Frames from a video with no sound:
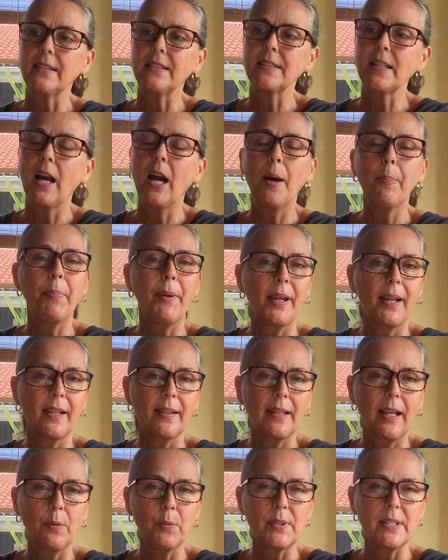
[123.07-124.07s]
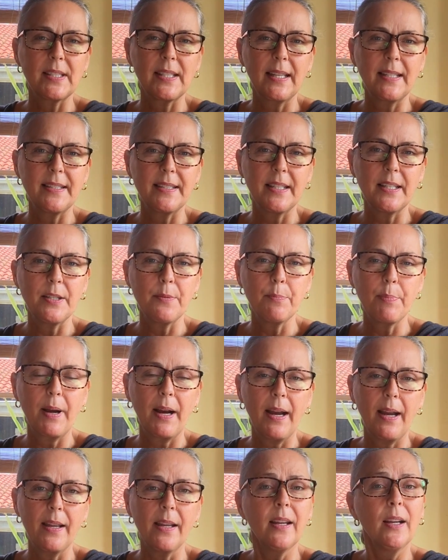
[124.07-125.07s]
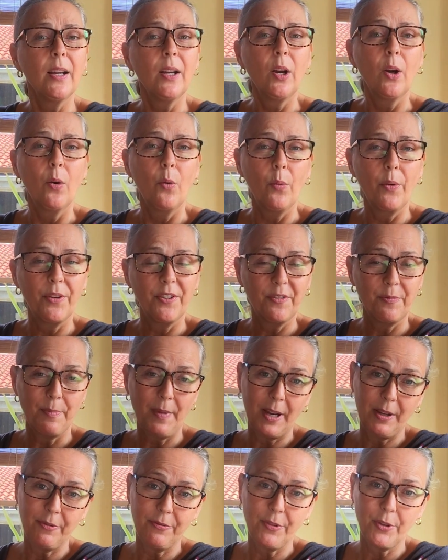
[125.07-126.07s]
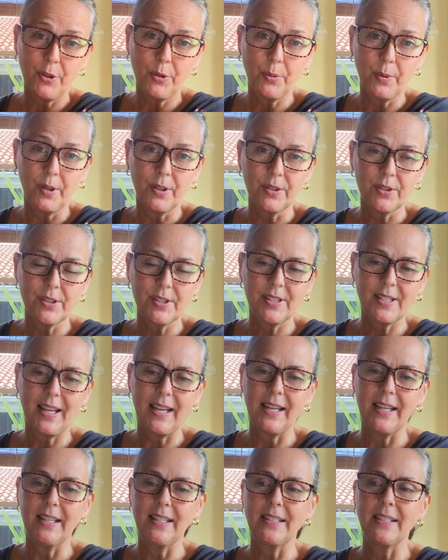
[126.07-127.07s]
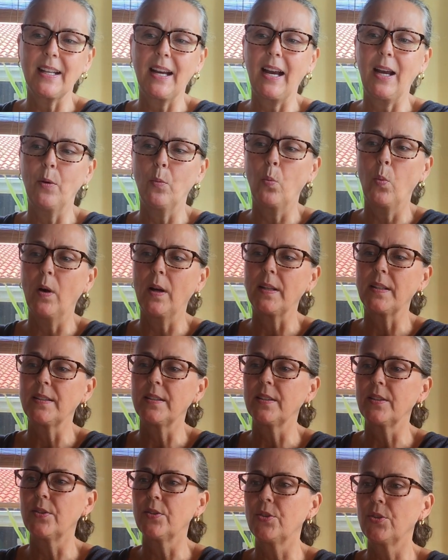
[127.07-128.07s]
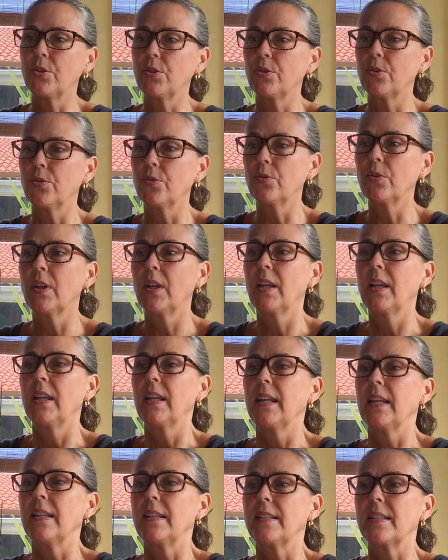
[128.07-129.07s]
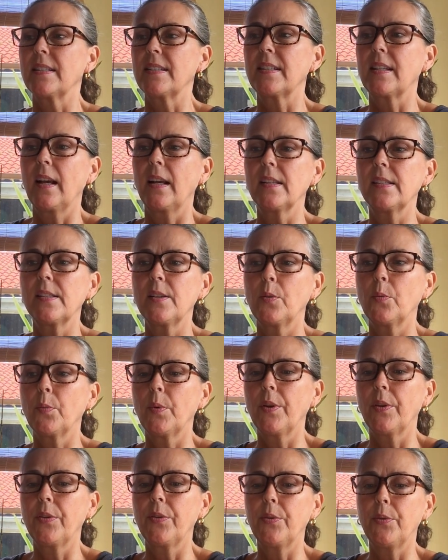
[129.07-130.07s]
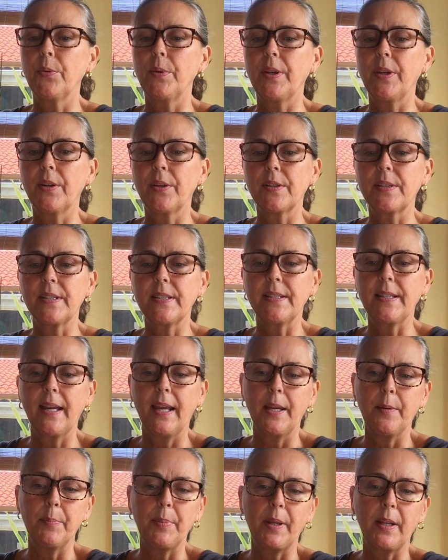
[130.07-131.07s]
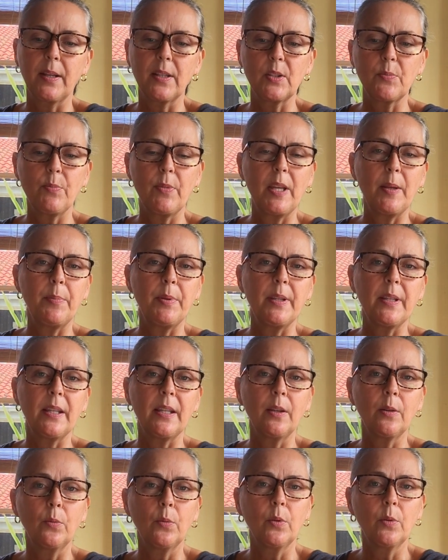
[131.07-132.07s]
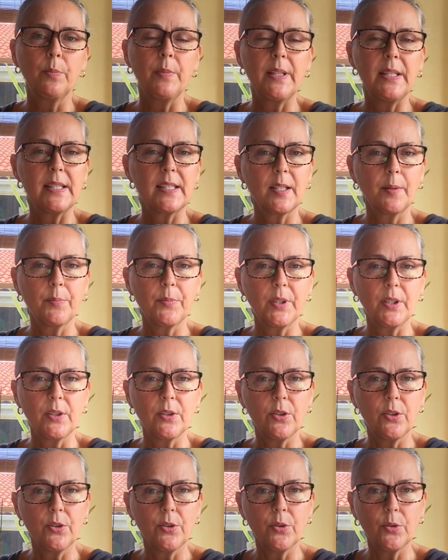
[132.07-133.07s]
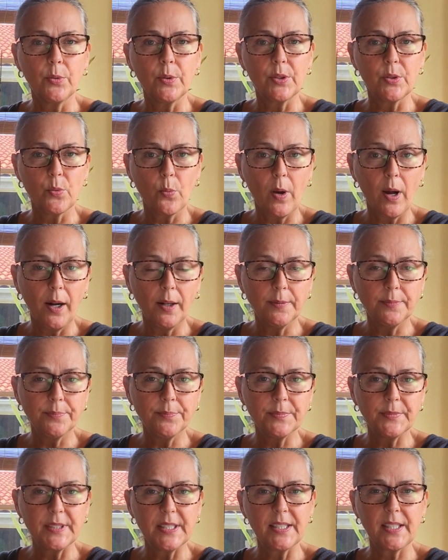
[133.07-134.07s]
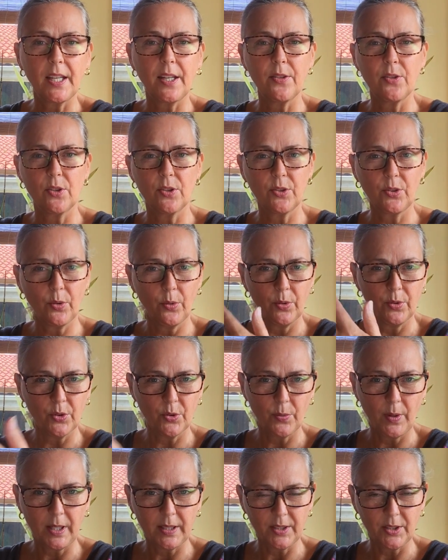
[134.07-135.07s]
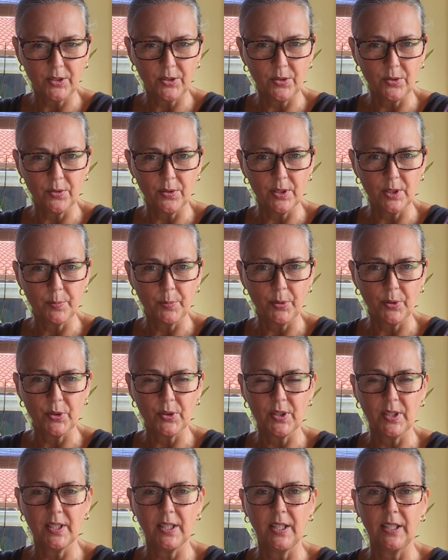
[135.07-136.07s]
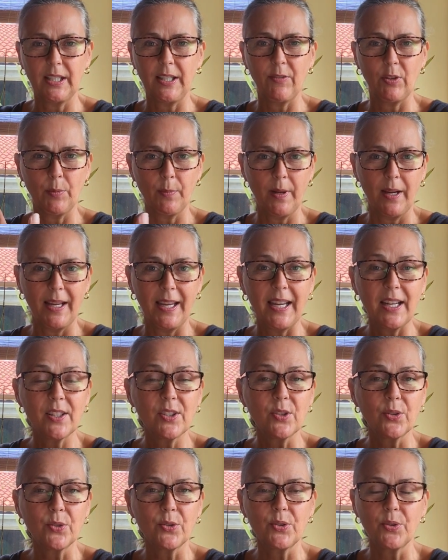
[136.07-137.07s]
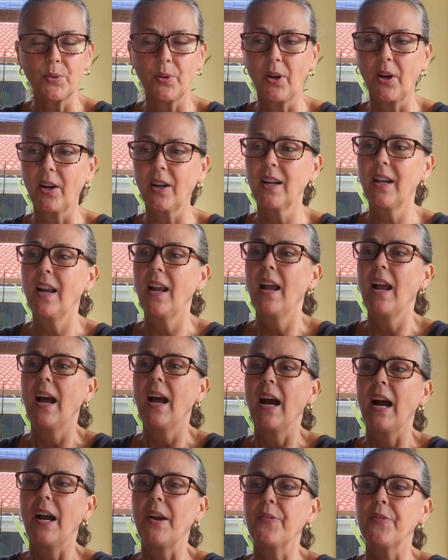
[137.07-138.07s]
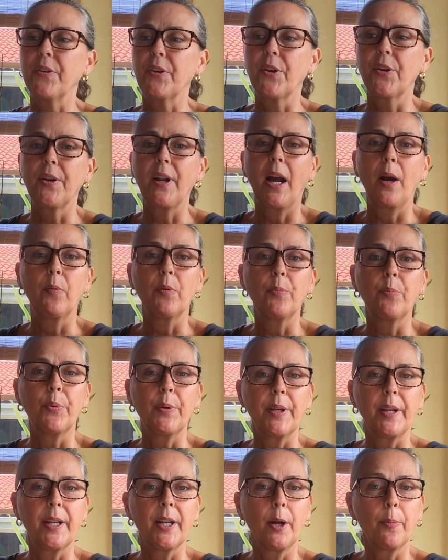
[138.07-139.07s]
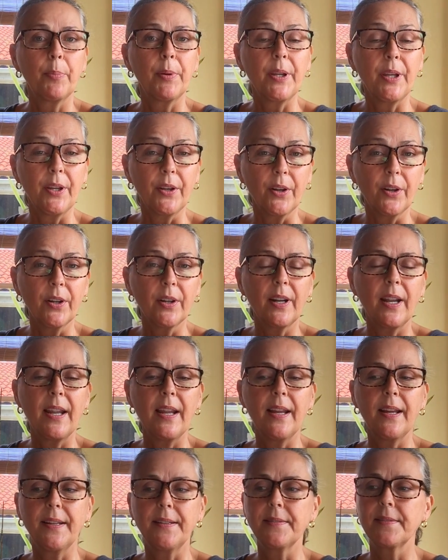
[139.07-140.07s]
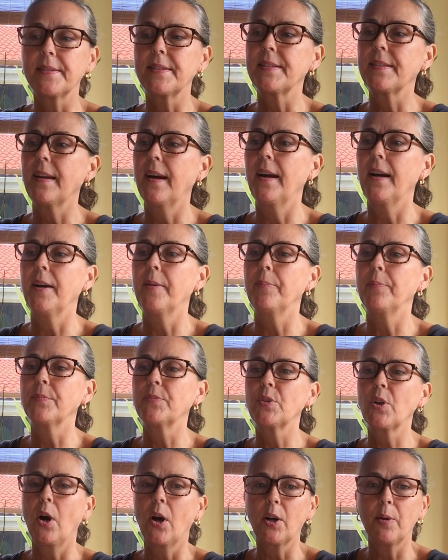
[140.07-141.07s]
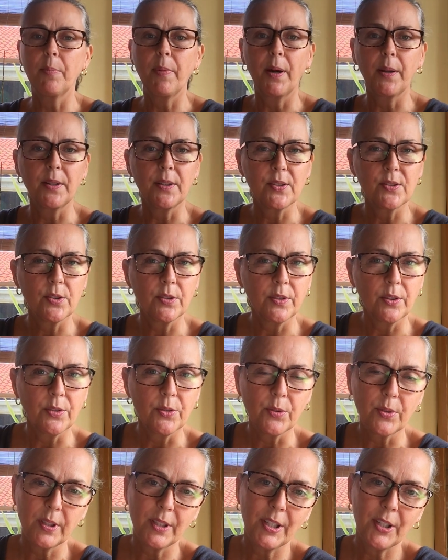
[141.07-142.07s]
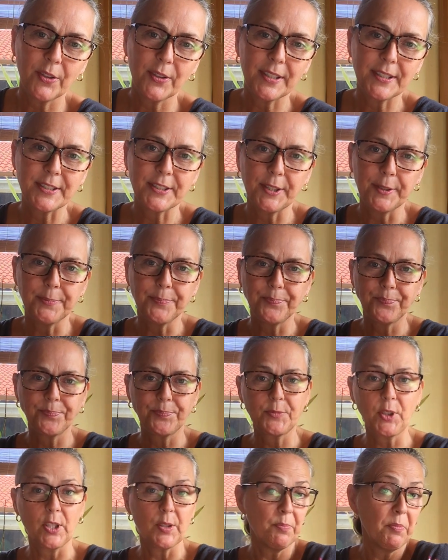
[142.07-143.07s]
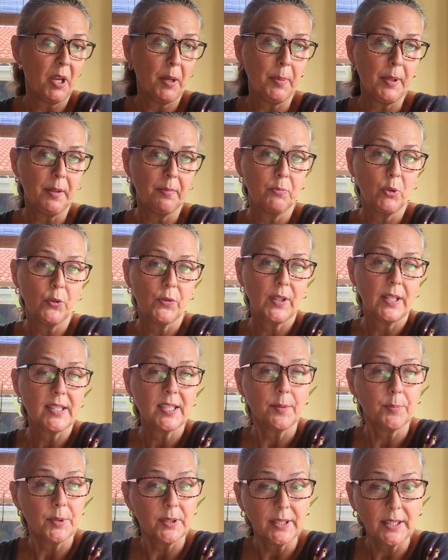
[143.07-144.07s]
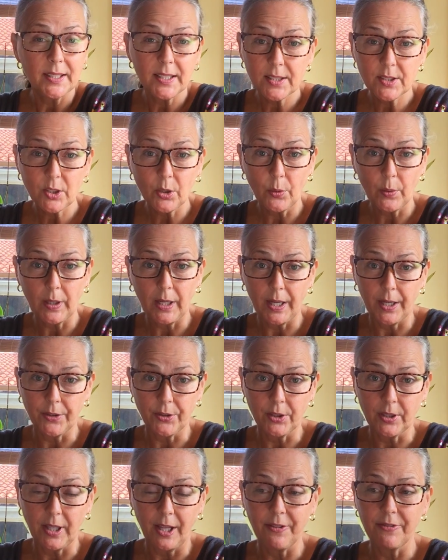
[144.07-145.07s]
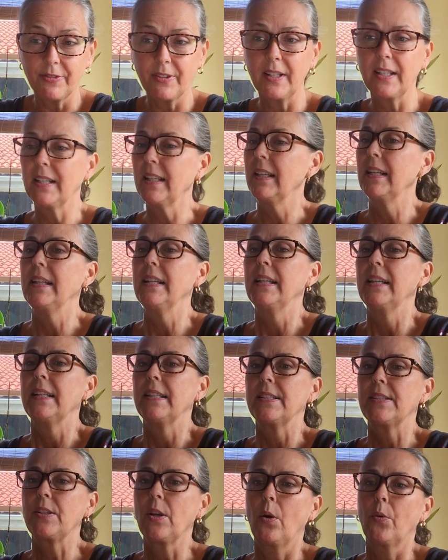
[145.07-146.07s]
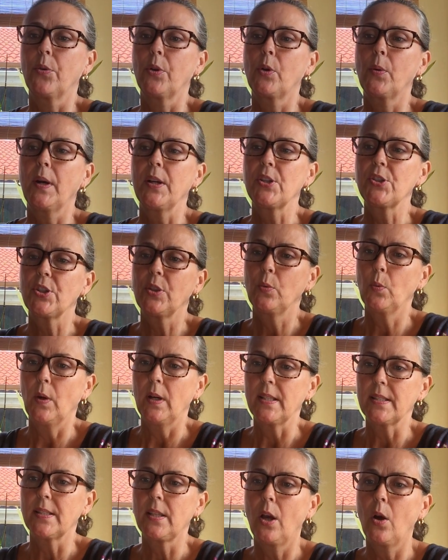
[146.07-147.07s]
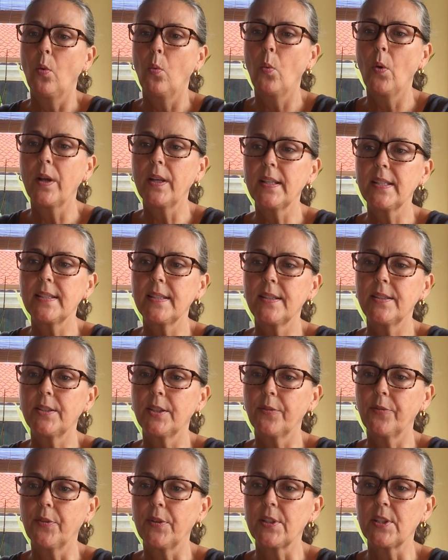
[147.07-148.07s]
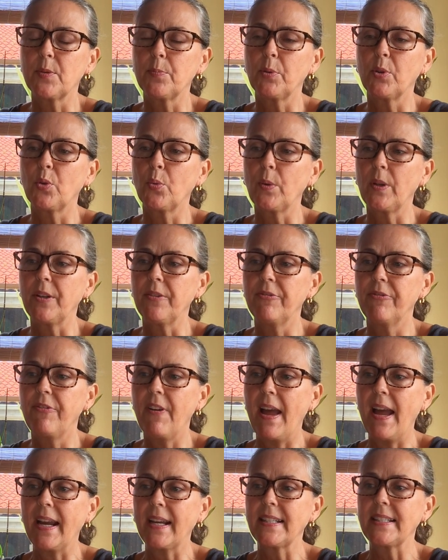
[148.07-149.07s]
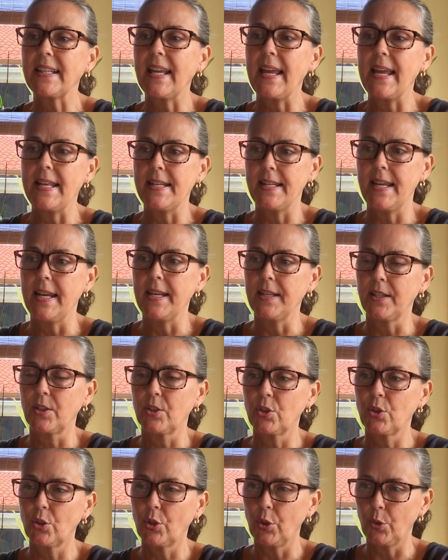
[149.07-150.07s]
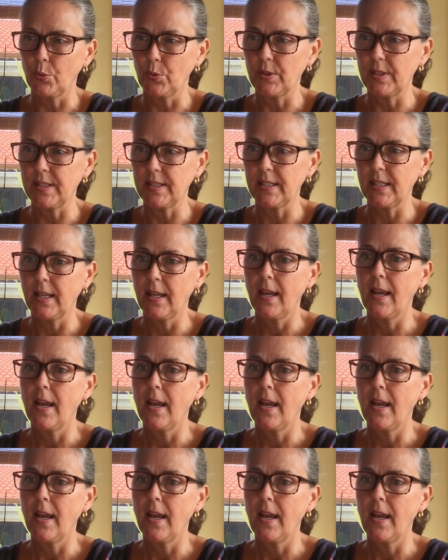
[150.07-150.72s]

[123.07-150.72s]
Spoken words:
topic that was sent in by one of my viewers, and I wanted to discuss it with you here today because maybe it will mean something to you as well. Instead of just going directly to this person and giving my answer to her, I figured I would bring it up here and talk about it so that you can hear it too, because maybe you've got something like this going on in your life. So the question was, what is the difference between fact and an excuse?